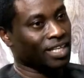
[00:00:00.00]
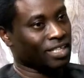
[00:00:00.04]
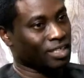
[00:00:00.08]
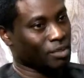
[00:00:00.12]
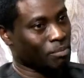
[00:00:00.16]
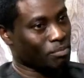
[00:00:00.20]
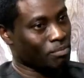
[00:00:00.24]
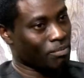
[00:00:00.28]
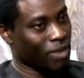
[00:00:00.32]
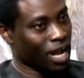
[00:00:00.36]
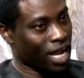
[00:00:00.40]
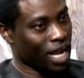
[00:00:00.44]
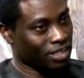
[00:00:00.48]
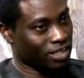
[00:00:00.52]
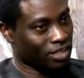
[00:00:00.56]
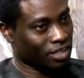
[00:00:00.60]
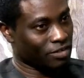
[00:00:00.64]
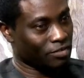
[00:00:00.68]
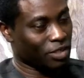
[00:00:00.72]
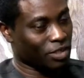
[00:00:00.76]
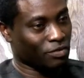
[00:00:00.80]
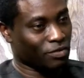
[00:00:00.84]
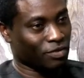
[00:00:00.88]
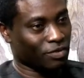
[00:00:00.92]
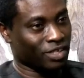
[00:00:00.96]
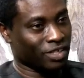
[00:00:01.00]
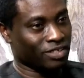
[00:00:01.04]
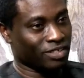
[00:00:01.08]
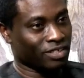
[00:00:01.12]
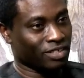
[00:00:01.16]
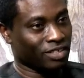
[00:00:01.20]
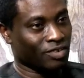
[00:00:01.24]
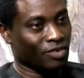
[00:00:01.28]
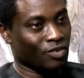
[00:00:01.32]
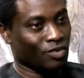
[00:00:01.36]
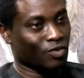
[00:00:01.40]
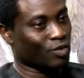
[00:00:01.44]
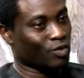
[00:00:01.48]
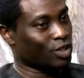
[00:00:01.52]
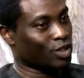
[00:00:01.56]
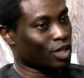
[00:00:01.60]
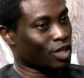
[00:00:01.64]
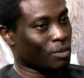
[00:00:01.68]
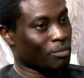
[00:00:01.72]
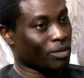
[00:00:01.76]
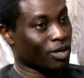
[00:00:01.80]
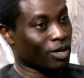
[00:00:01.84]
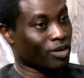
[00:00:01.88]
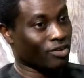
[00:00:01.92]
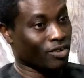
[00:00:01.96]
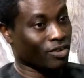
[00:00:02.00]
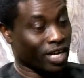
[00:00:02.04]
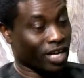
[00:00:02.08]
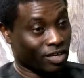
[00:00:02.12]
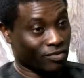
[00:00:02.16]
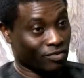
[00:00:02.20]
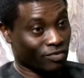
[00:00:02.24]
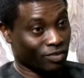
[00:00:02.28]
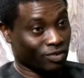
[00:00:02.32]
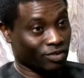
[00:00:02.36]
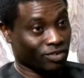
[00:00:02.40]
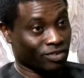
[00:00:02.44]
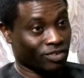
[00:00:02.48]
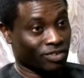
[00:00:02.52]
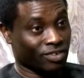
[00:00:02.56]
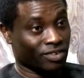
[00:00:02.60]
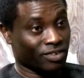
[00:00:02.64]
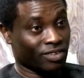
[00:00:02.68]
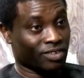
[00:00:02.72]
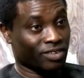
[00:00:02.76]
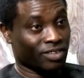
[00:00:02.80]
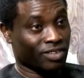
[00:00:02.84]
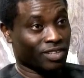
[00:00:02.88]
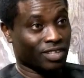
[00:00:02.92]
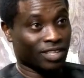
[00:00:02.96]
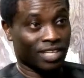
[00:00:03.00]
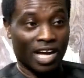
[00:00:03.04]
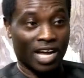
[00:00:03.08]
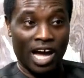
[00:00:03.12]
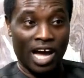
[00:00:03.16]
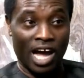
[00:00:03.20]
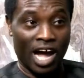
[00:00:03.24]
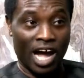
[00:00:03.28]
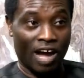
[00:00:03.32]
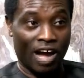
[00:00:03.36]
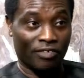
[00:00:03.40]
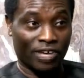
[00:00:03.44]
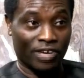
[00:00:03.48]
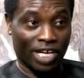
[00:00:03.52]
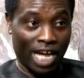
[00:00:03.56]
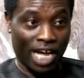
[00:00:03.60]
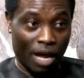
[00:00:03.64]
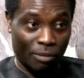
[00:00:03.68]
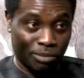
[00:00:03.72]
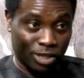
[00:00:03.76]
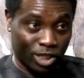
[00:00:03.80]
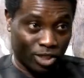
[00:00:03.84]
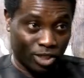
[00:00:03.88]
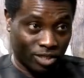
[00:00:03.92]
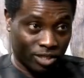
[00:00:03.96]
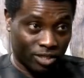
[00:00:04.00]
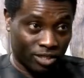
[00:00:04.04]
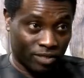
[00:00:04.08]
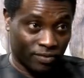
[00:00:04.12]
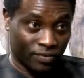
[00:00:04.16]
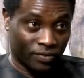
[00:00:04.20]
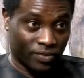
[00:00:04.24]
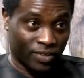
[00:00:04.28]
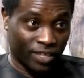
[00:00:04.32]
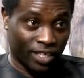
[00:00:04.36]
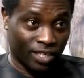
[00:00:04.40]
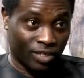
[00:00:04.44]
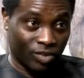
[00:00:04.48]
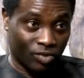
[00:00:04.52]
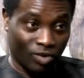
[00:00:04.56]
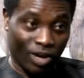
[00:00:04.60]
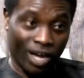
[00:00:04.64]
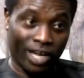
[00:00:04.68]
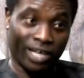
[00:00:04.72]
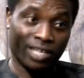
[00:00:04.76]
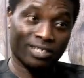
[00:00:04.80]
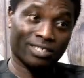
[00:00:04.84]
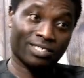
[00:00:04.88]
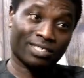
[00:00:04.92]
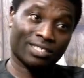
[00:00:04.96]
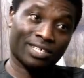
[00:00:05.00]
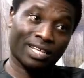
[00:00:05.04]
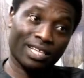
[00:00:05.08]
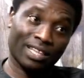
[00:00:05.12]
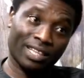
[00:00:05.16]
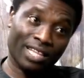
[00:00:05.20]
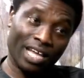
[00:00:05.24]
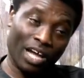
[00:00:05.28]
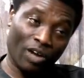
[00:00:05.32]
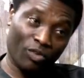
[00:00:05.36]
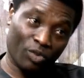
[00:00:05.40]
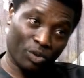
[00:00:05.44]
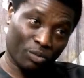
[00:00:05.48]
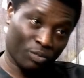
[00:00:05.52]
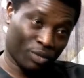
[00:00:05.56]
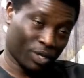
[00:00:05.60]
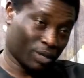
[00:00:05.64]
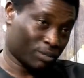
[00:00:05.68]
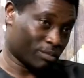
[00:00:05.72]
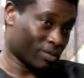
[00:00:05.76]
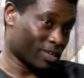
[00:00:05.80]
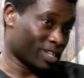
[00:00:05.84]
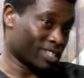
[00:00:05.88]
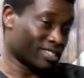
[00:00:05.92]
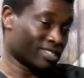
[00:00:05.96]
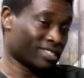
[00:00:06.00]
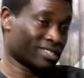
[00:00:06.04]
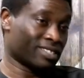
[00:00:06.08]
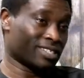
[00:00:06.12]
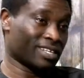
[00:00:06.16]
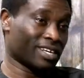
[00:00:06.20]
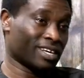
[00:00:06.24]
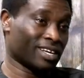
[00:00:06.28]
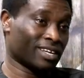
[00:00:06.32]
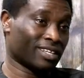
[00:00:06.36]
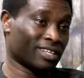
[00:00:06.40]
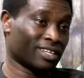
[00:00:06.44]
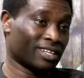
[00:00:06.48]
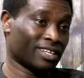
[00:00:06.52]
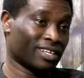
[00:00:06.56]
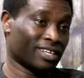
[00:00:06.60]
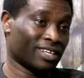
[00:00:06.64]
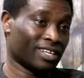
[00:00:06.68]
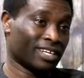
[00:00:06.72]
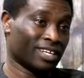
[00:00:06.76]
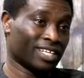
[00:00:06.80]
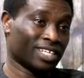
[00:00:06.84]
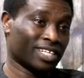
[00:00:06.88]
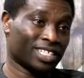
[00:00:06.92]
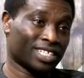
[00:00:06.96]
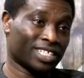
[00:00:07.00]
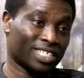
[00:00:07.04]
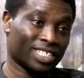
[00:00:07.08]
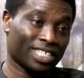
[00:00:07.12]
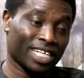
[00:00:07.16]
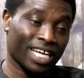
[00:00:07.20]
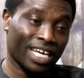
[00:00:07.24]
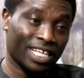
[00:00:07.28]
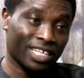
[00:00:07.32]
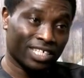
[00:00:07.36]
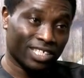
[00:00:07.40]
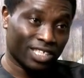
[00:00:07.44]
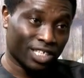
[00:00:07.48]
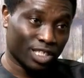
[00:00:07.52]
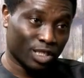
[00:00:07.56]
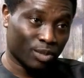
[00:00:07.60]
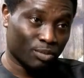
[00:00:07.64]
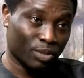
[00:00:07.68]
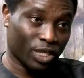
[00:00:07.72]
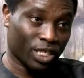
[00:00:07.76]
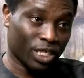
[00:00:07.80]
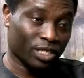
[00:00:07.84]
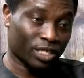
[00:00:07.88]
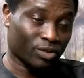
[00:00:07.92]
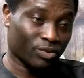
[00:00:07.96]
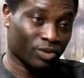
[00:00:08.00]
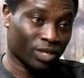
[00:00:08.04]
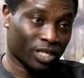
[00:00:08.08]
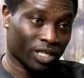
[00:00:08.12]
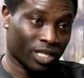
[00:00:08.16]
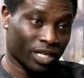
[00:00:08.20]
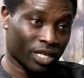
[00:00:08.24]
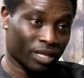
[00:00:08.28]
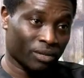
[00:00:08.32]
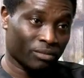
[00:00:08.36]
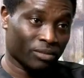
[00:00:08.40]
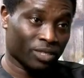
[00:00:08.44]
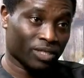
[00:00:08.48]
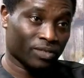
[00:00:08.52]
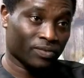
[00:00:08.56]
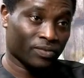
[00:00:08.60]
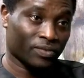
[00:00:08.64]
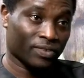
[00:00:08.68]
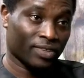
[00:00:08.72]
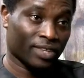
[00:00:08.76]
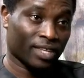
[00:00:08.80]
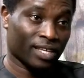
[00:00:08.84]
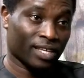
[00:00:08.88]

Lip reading: There's a massive difference, which I'm grateful that I have captured. So I can sit down with people, as I said, share this experience with them,